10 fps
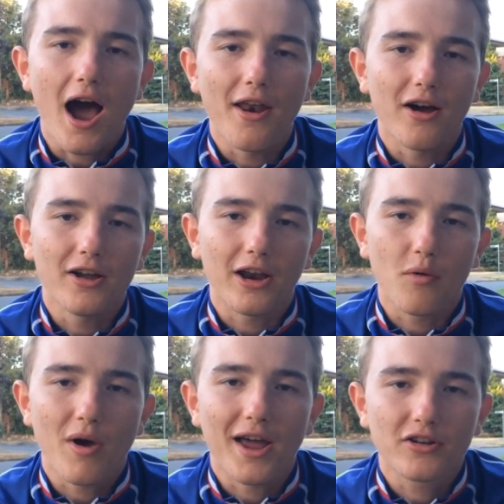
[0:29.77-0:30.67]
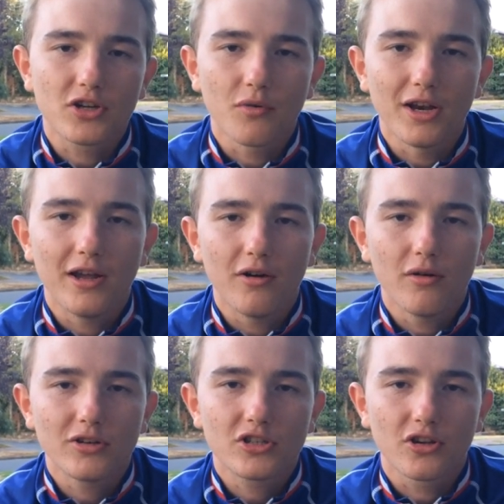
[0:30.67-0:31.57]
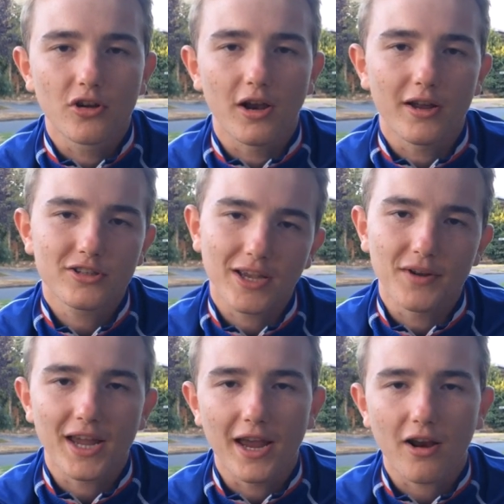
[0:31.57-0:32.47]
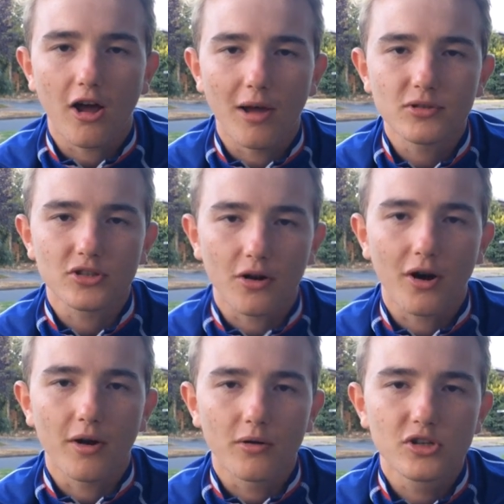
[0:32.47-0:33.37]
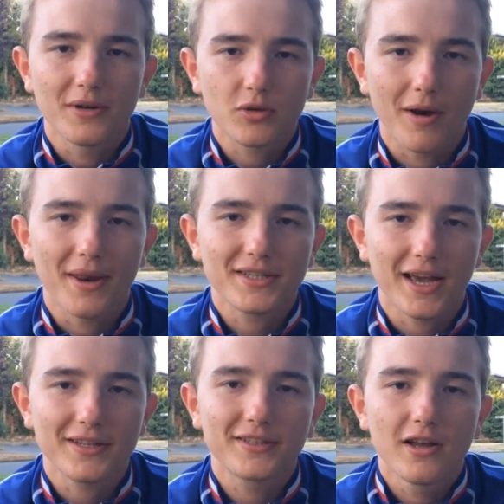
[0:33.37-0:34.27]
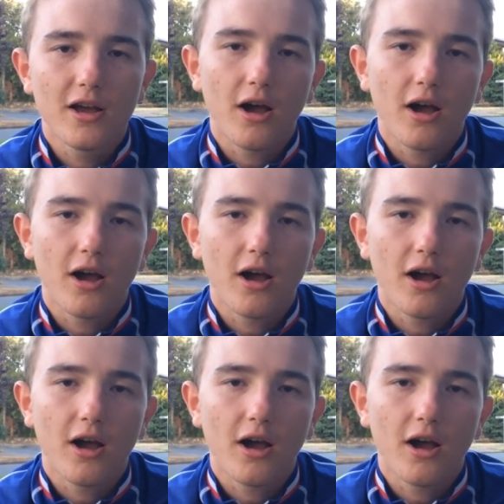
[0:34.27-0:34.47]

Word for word: And I like went out to Green Hill, which is a good like 7k climb. So I was like, all right, I'll do my 20 minute test.